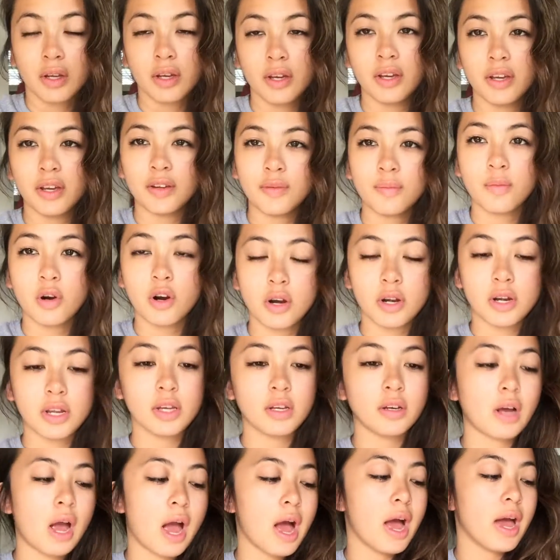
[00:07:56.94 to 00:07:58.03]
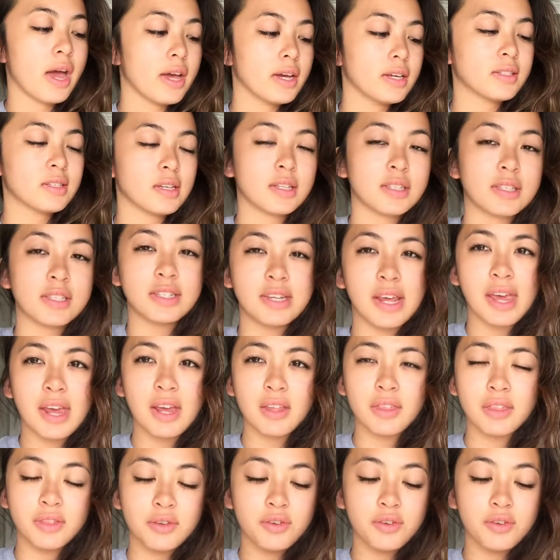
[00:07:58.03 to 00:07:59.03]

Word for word: Good morning, you guys. It's day